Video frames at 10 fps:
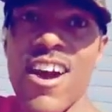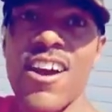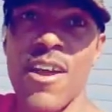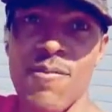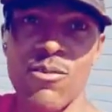
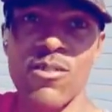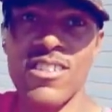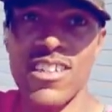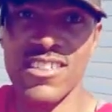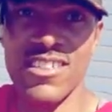God everyone
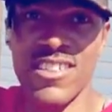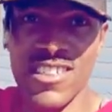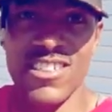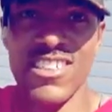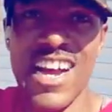thinks is
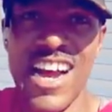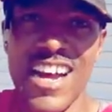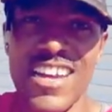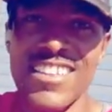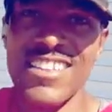in the
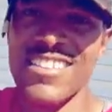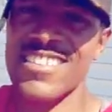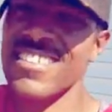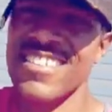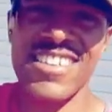sky,
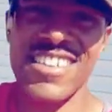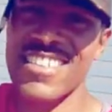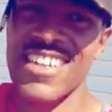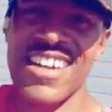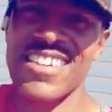
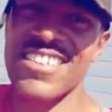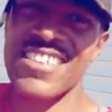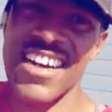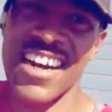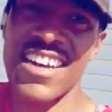is not in the
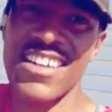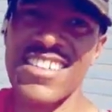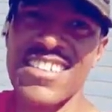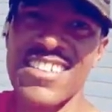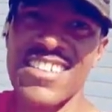sky. It's
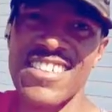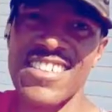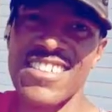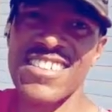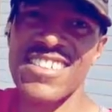inside me and
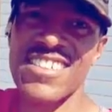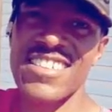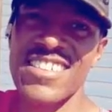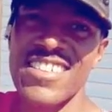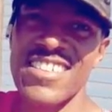you
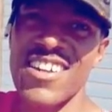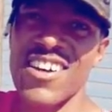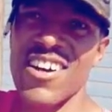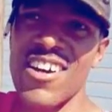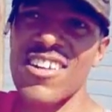
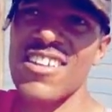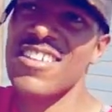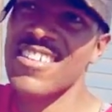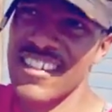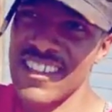and
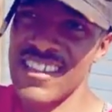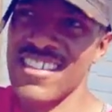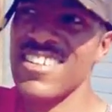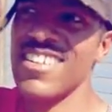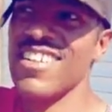everybody else out
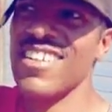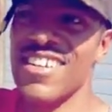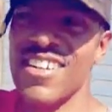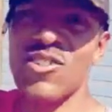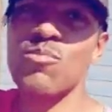there.